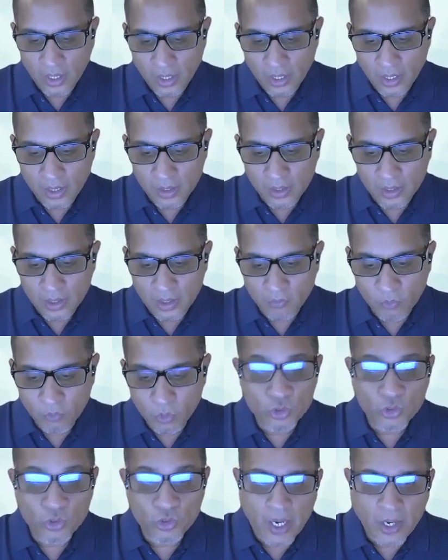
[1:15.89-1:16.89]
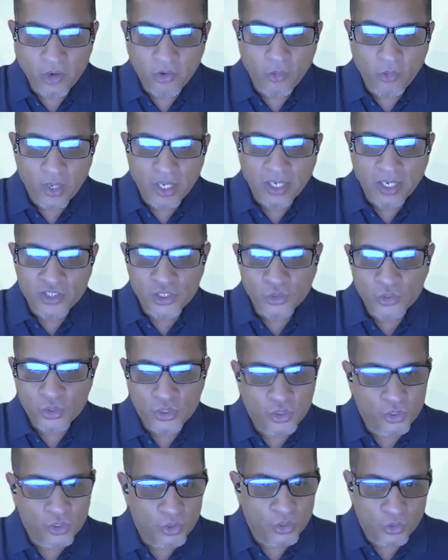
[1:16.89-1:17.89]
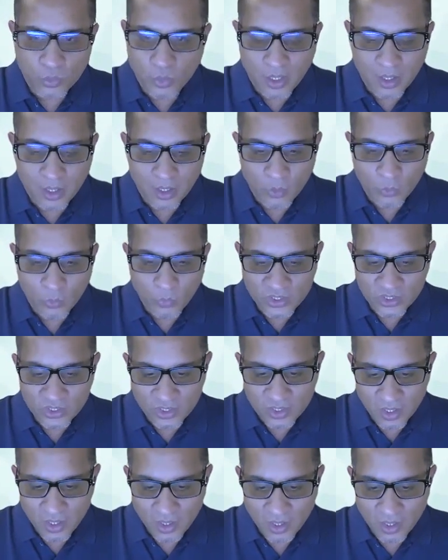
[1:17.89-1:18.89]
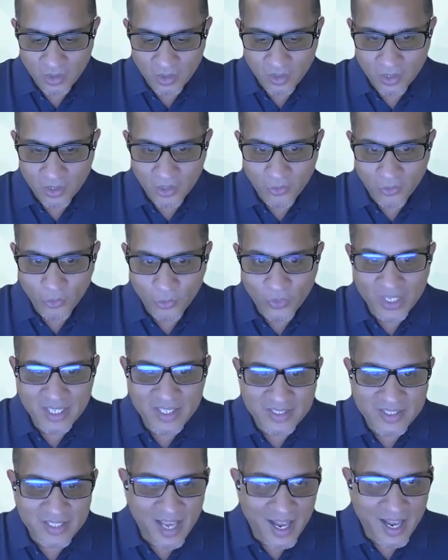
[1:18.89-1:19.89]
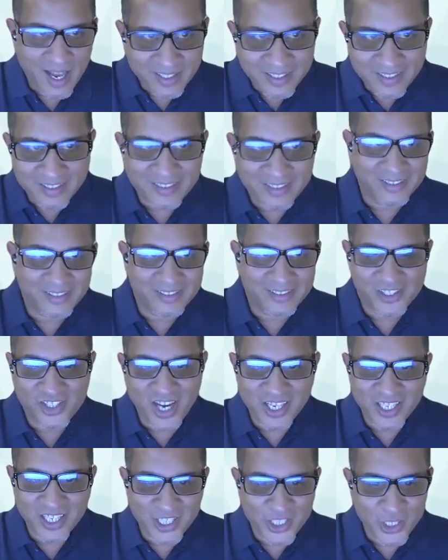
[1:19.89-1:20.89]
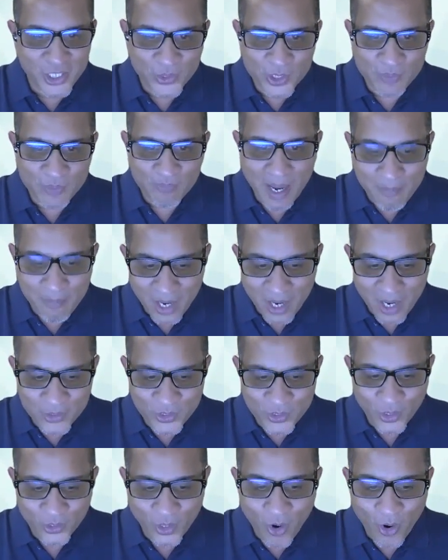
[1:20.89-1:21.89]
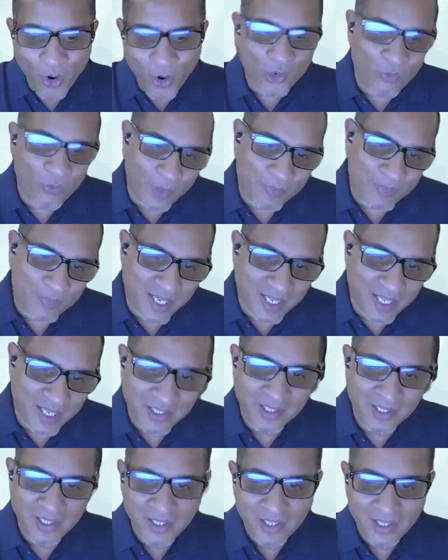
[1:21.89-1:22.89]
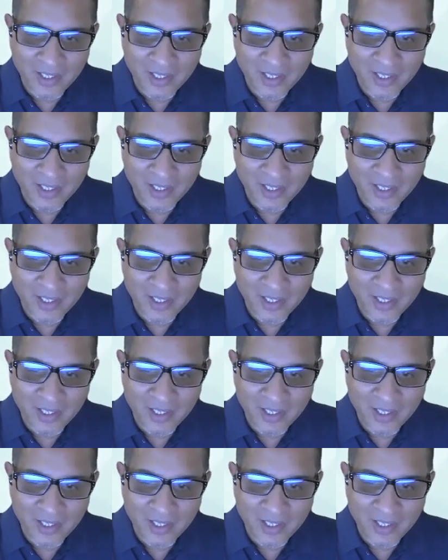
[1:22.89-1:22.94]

And we also encourage you to visit our redesigned shiny new spamhaus.org website,